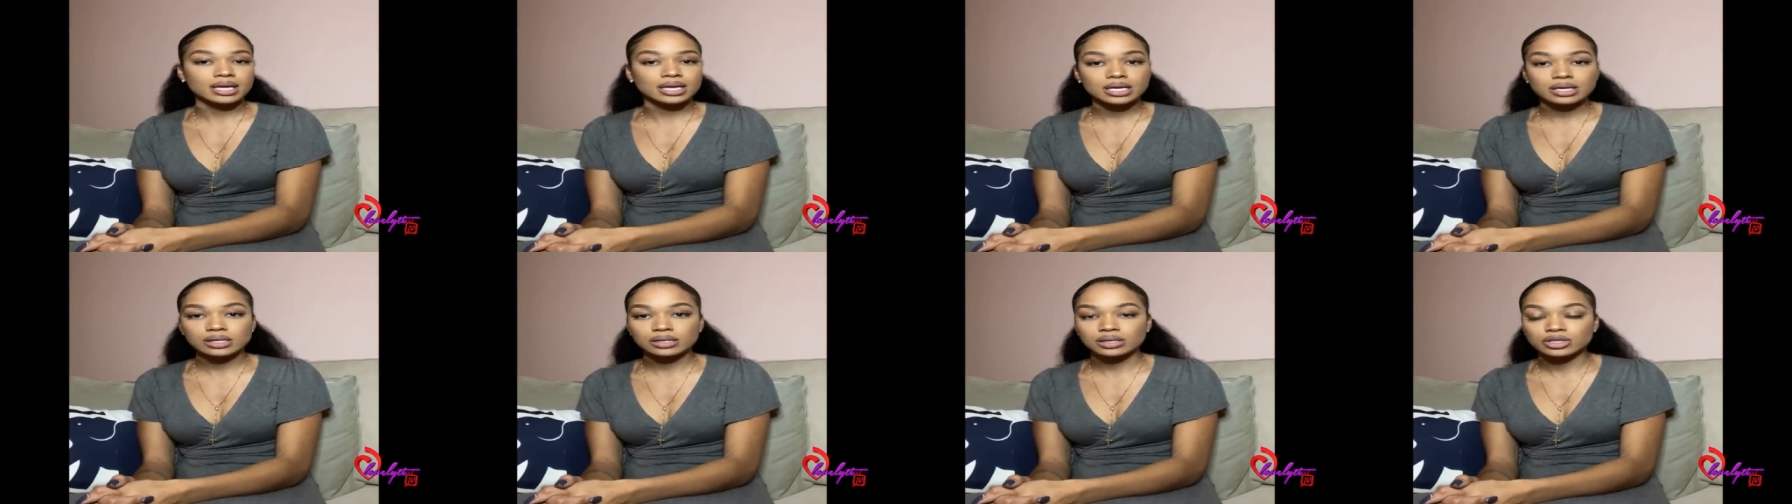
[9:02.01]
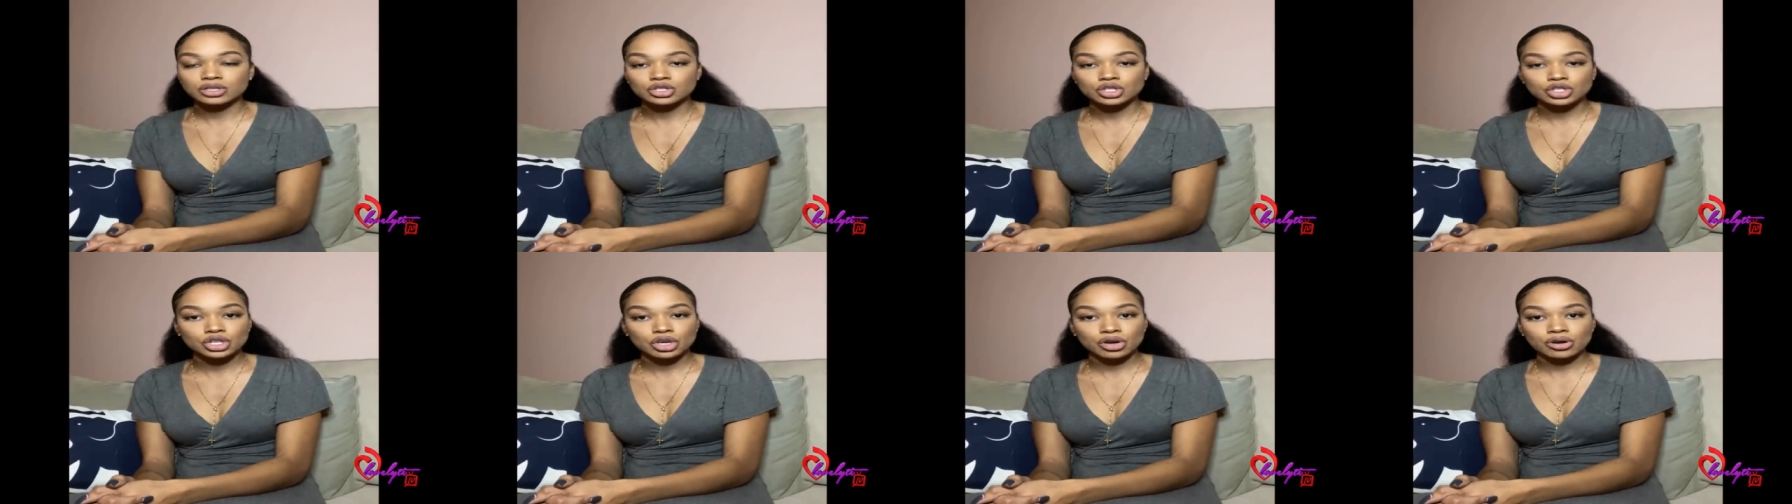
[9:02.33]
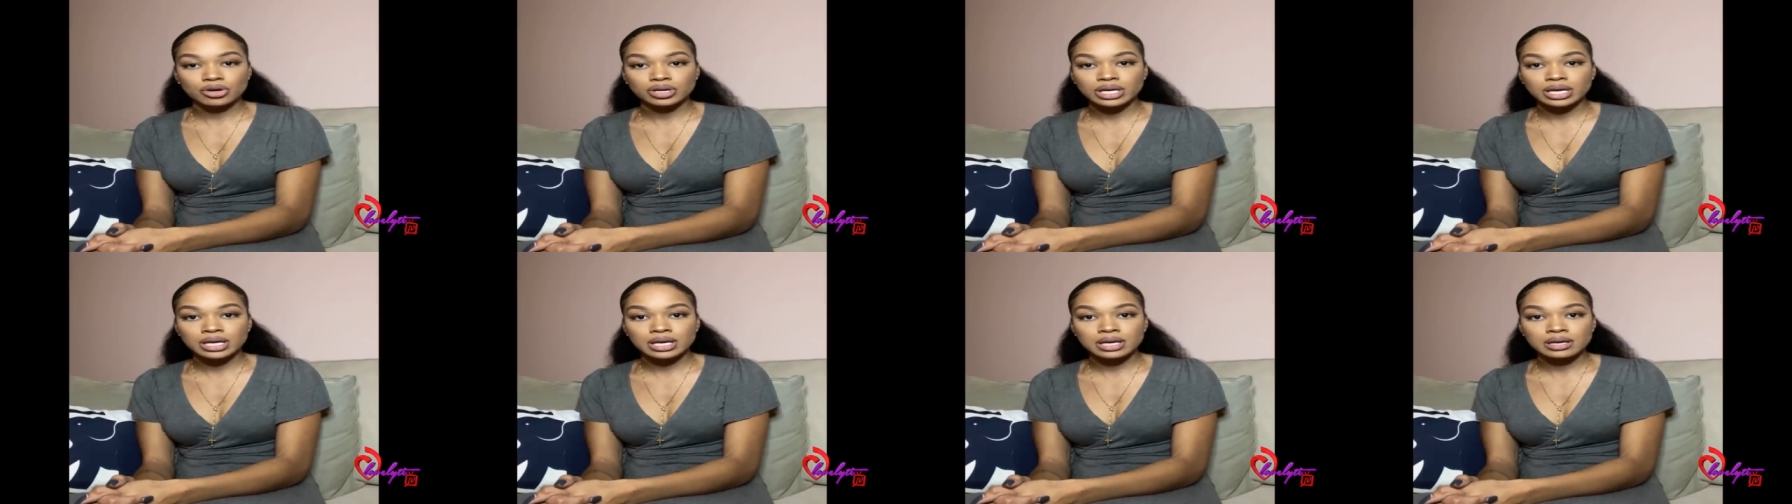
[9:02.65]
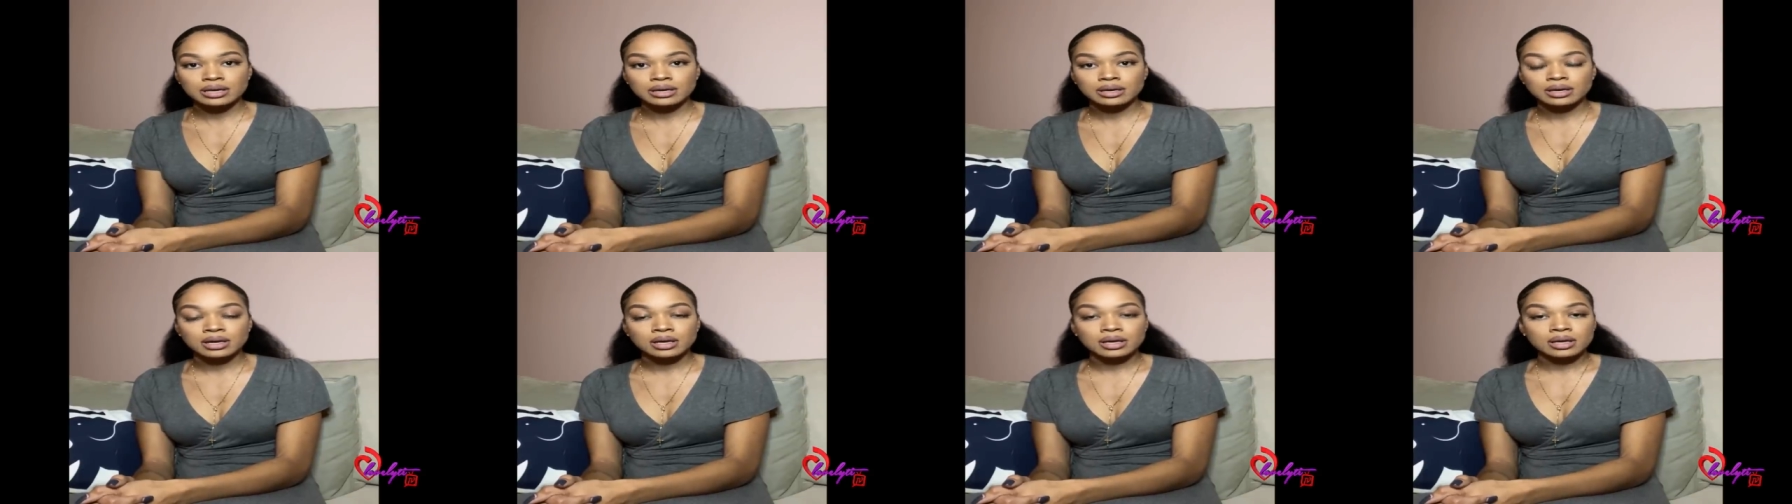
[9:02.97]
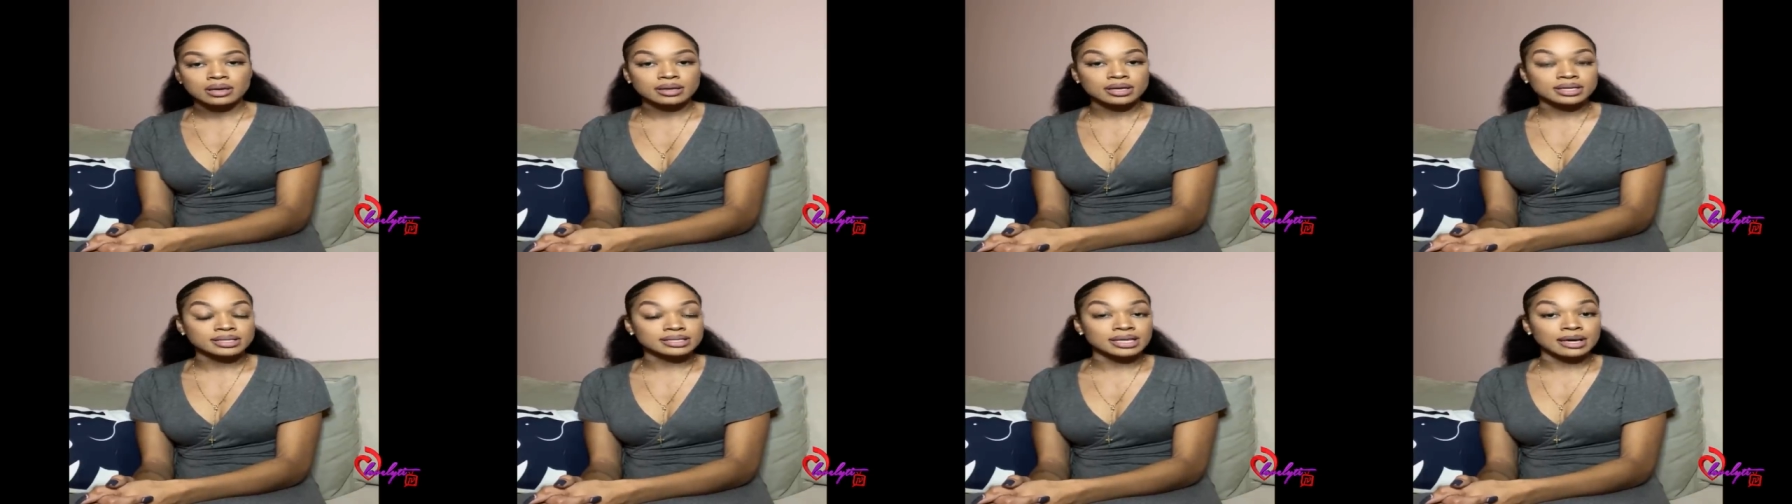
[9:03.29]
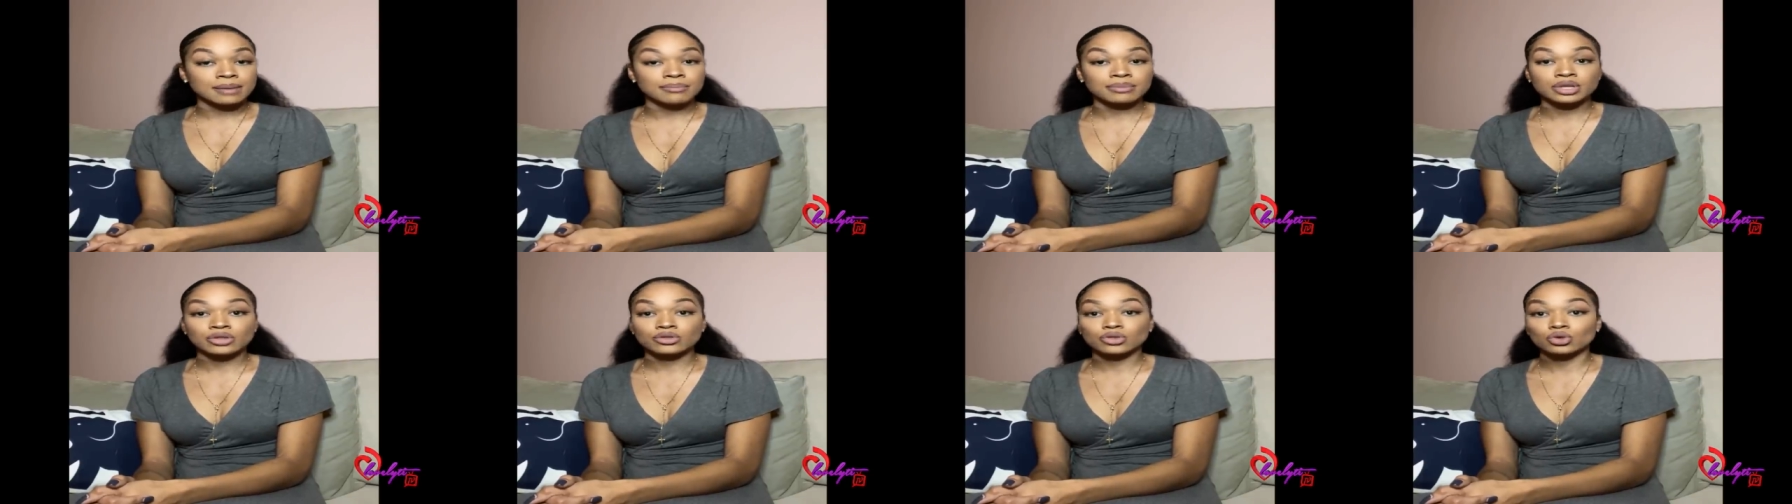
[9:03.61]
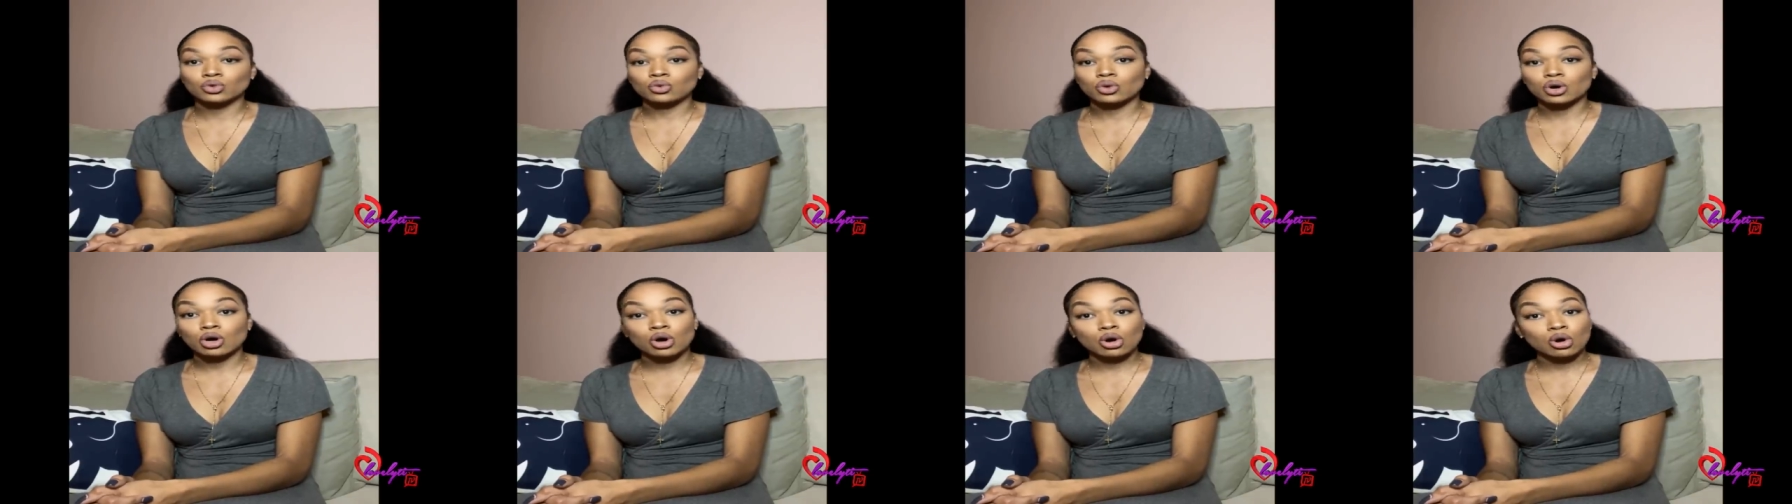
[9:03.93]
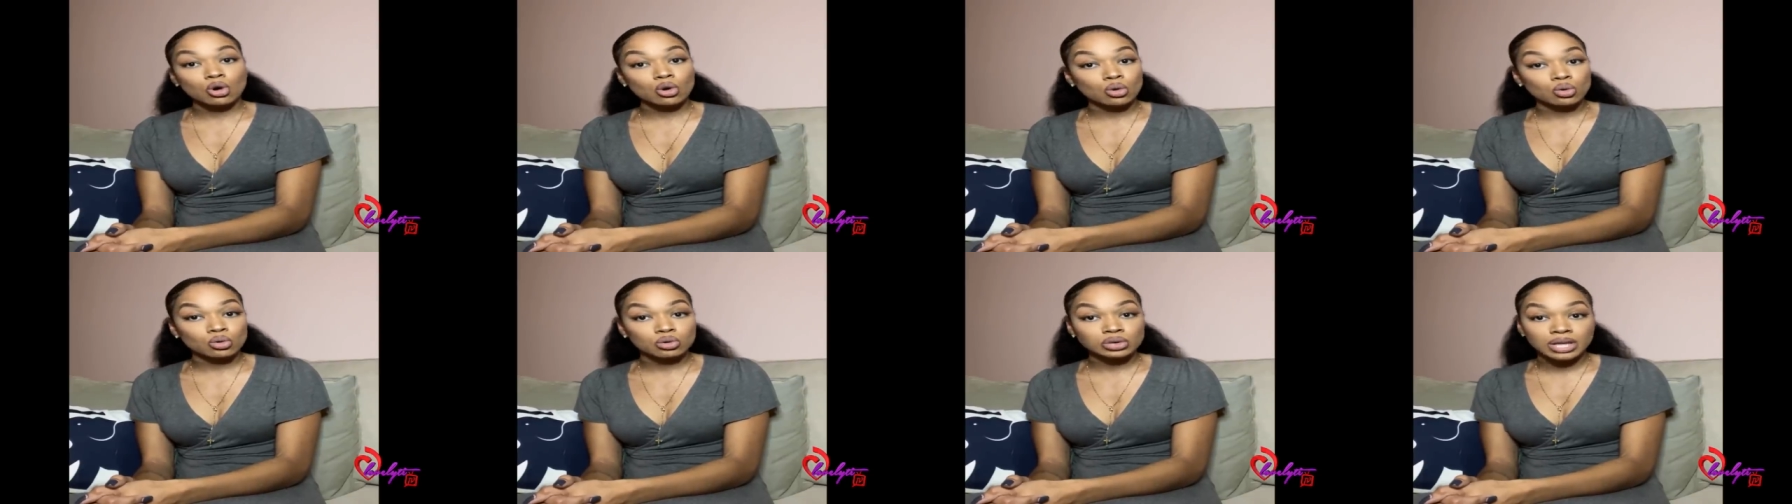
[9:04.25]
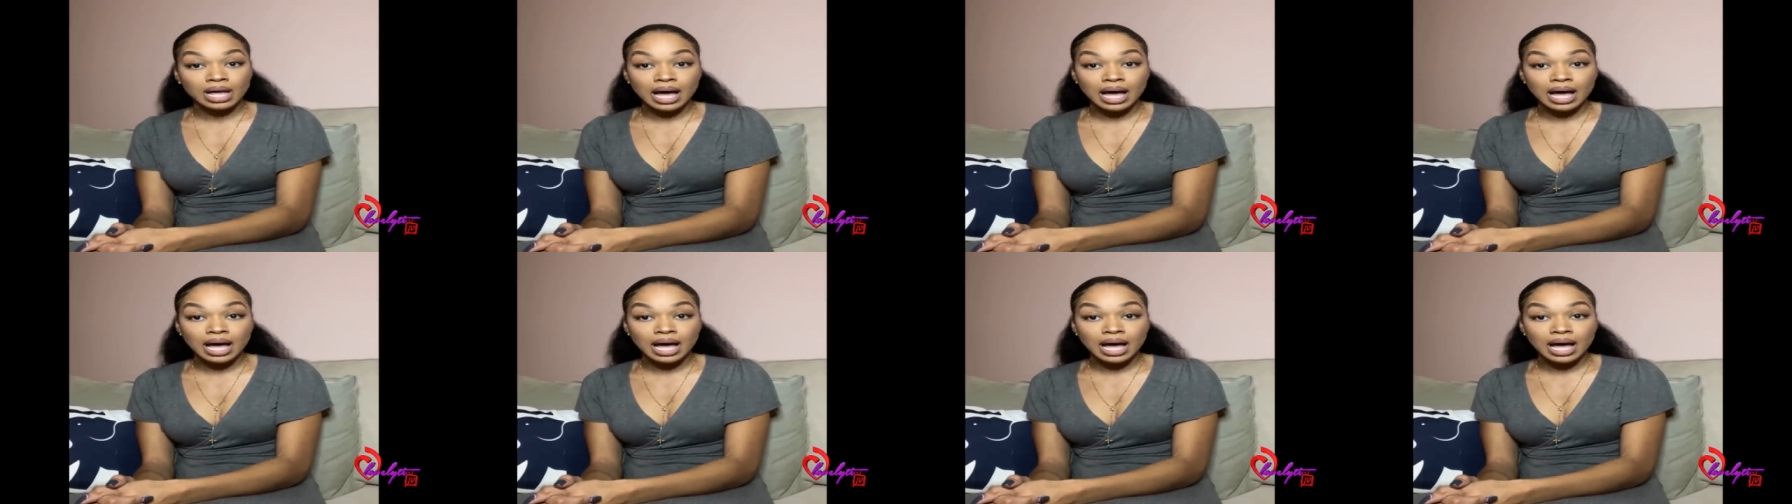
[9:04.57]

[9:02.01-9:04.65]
healing journey because I've been through a whole